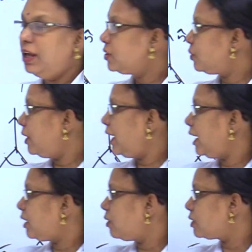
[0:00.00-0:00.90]
So A
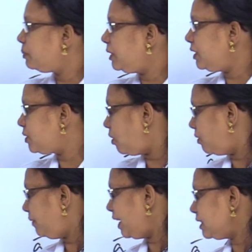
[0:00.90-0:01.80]
cross B is
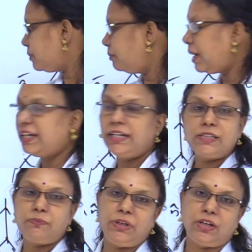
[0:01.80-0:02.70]
always
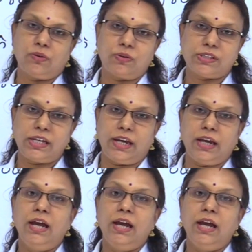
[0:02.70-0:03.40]
minus B cross A.